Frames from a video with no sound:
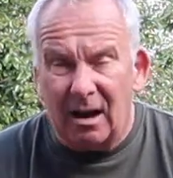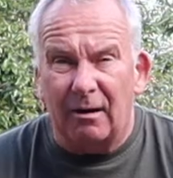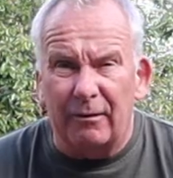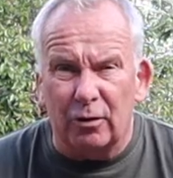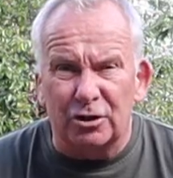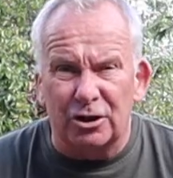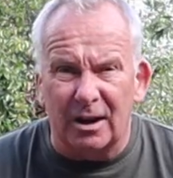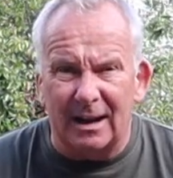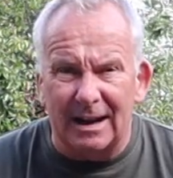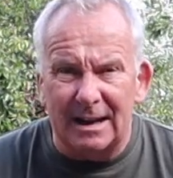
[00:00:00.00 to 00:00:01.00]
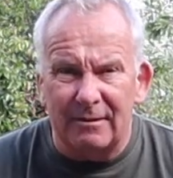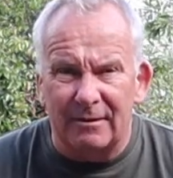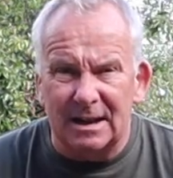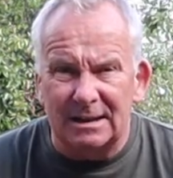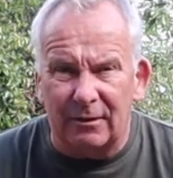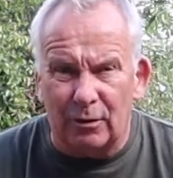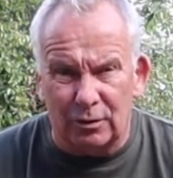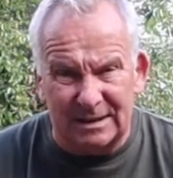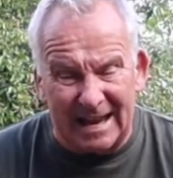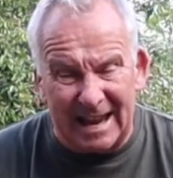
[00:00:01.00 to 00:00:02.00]
Unfortunately, very
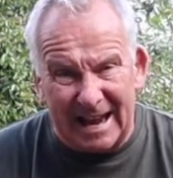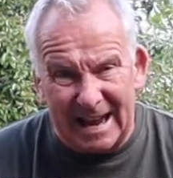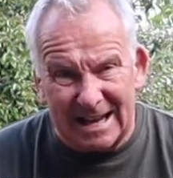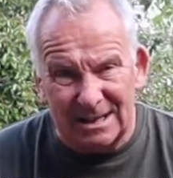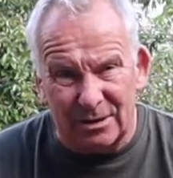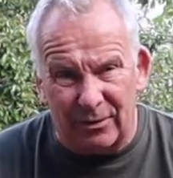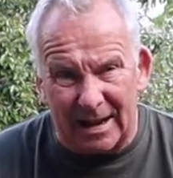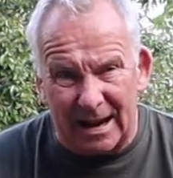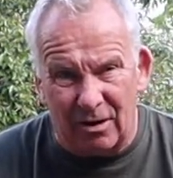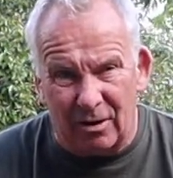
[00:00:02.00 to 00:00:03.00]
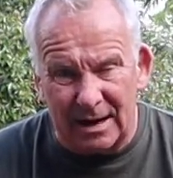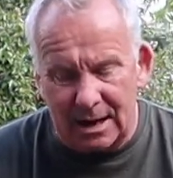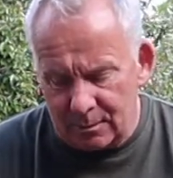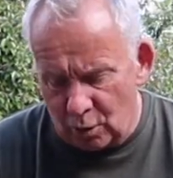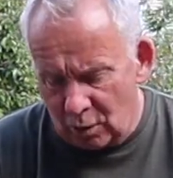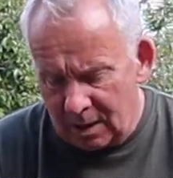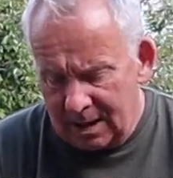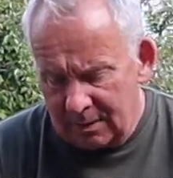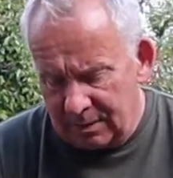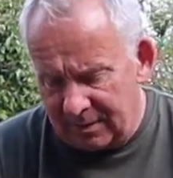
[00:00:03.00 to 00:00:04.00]
difficult to get your hands on that line anymore,
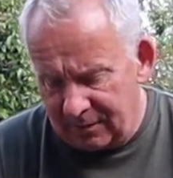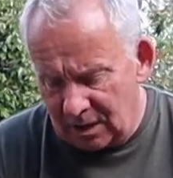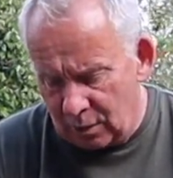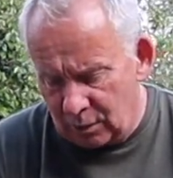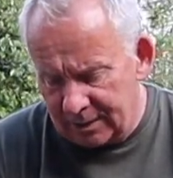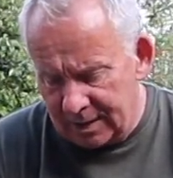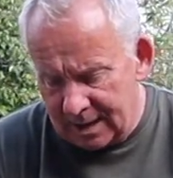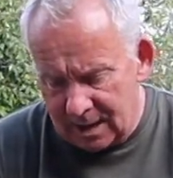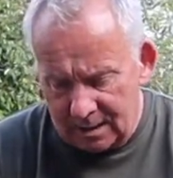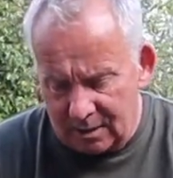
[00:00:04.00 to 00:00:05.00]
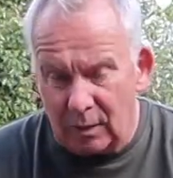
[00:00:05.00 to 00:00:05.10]
but if you go on the